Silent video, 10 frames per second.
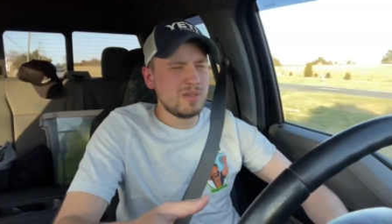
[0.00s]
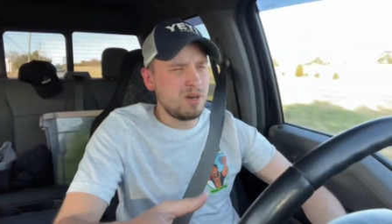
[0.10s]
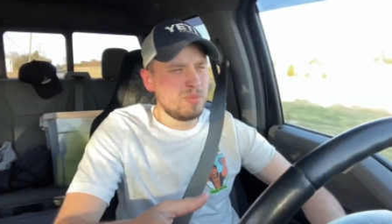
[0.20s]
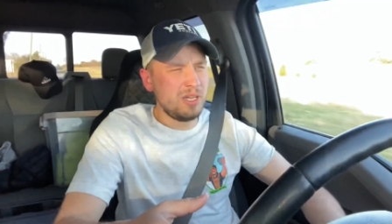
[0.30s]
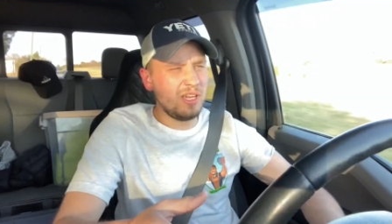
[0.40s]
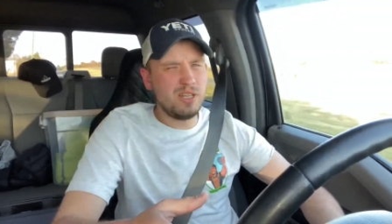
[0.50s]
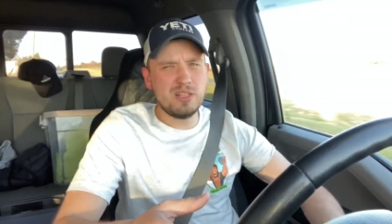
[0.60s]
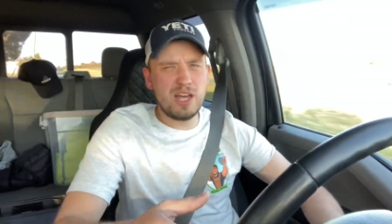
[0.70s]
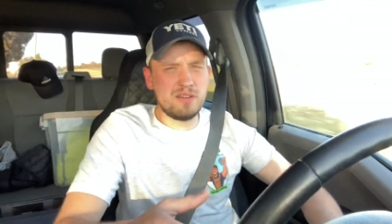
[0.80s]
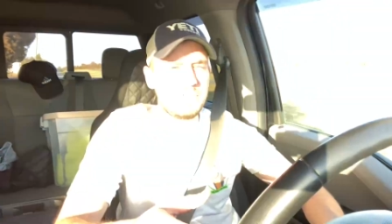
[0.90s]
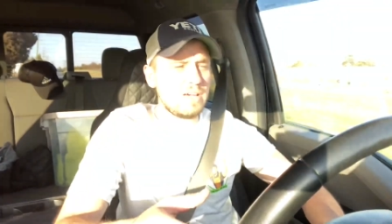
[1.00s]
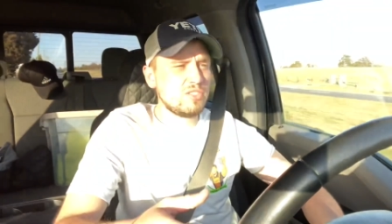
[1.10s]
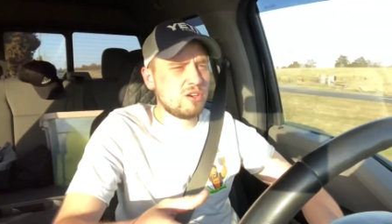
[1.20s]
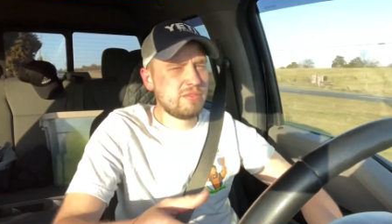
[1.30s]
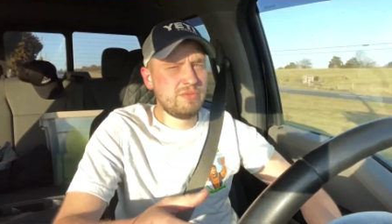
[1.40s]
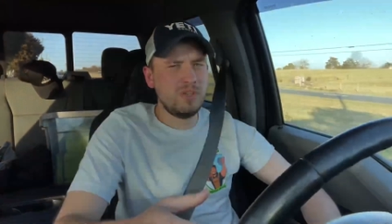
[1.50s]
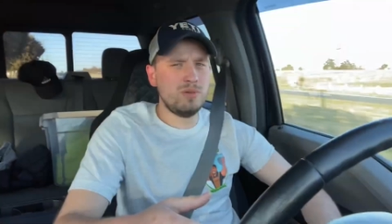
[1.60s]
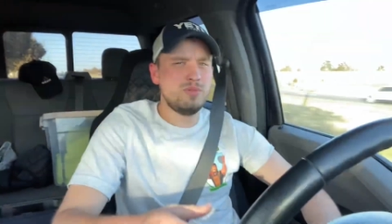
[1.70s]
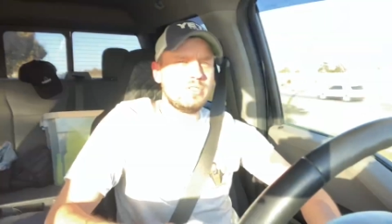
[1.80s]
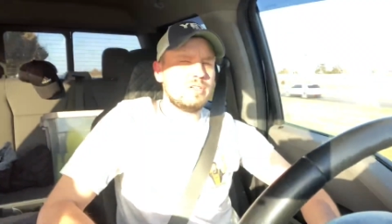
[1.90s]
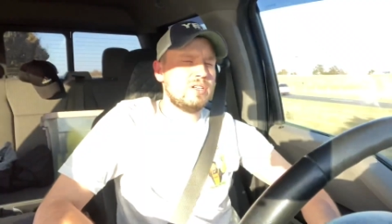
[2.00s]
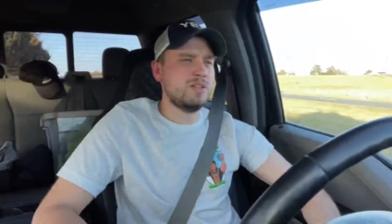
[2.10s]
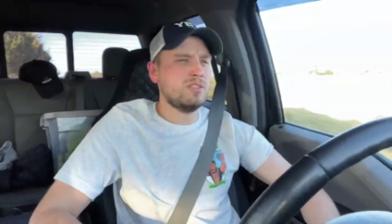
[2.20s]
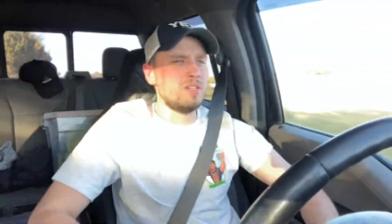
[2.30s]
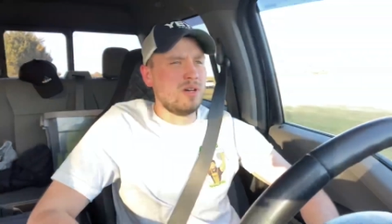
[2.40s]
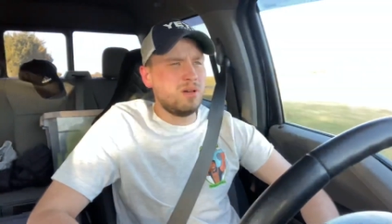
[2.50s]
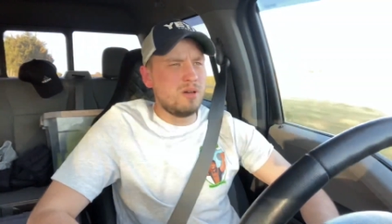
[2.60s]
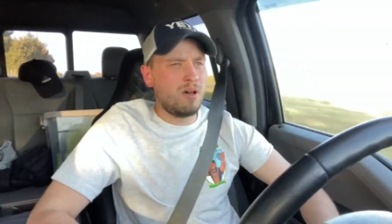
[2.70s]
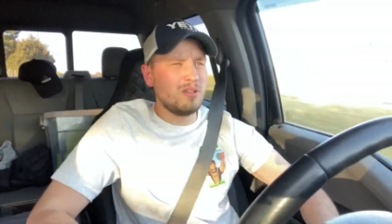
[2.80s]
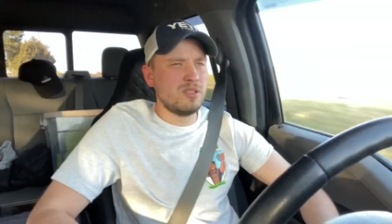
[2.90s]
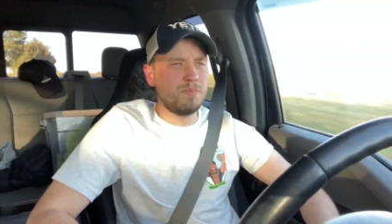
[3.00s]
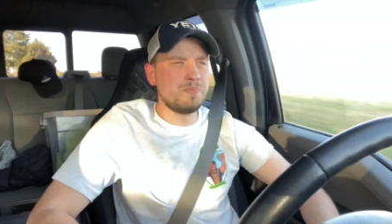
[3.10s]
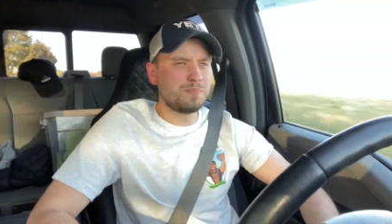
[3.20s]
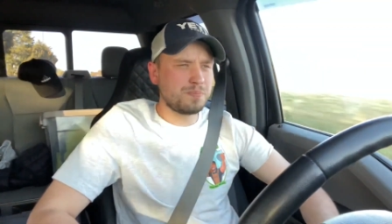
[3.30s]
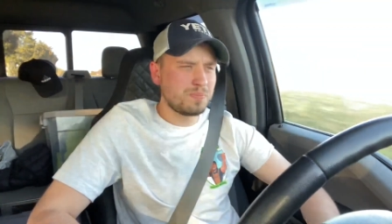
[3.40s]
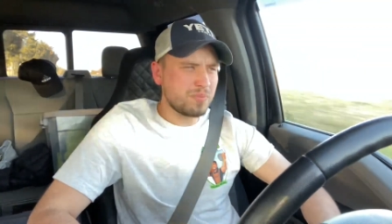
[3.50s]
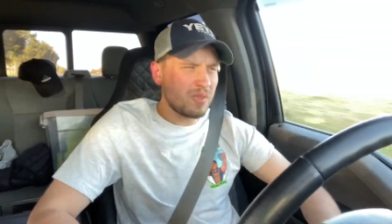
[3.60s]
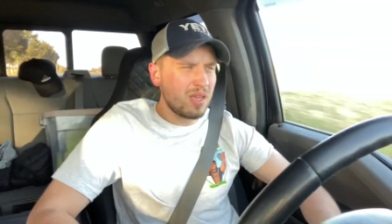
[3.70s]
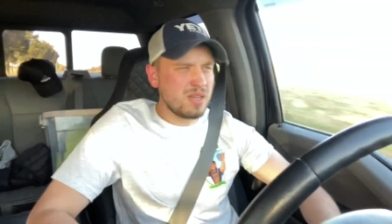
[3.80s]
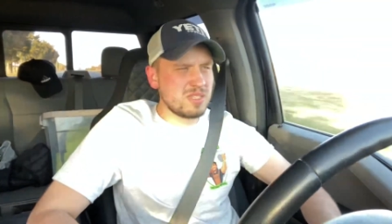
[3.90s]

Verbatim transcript: I've been getting a lot of five-star reviews, and it's uh, awesome.